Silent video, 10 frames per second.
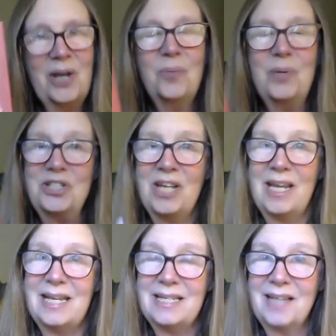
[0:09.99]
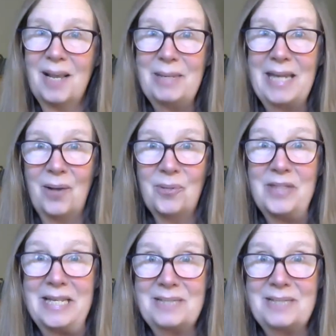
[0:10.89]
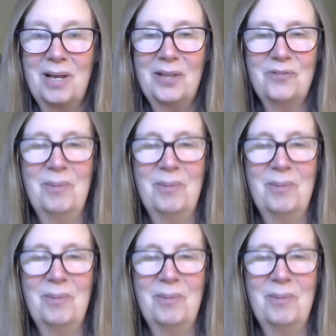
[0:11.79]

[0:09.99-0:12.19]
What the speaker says: which is coming out this month